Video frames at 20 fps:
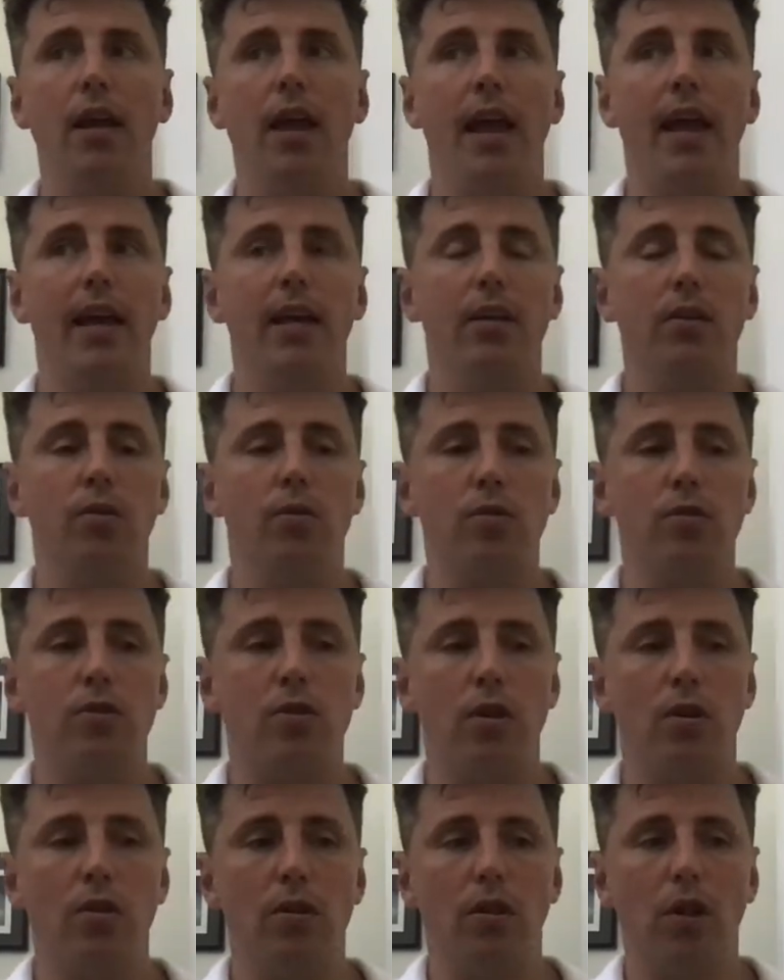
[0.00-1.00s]
and
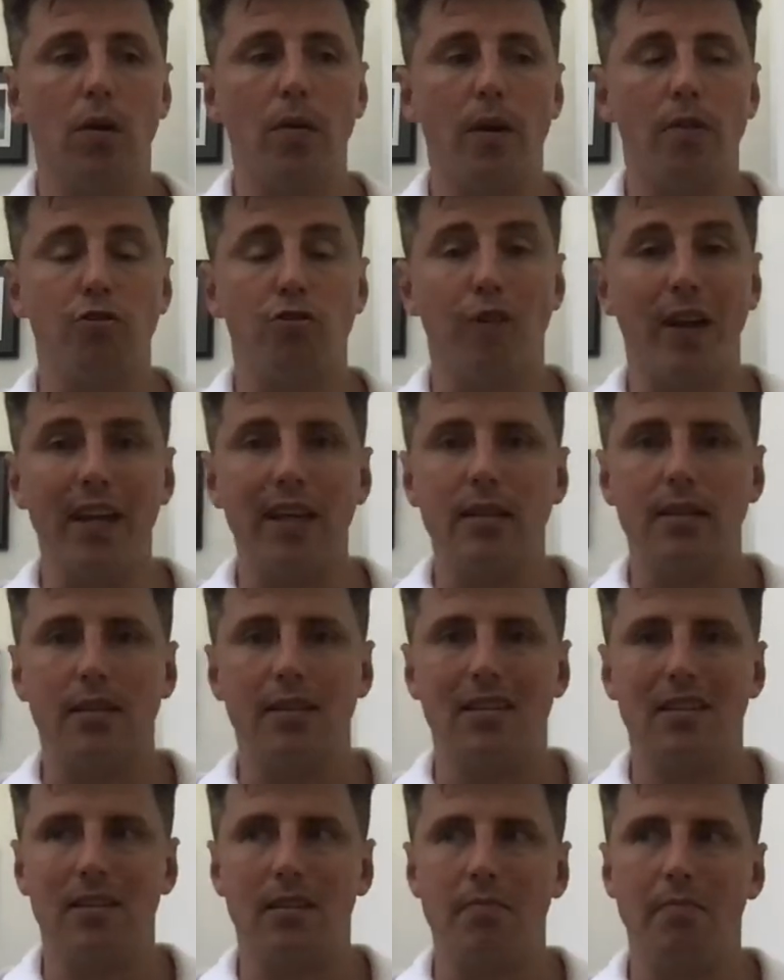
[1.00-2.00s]
also lower
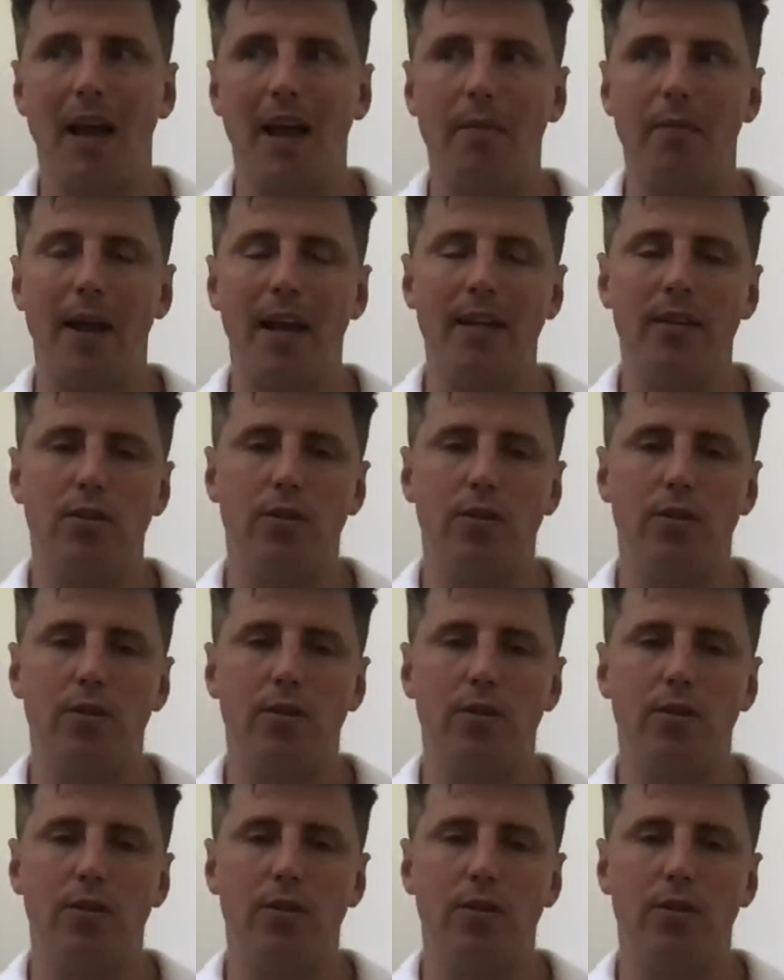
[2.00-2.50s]
reincidence of back pain.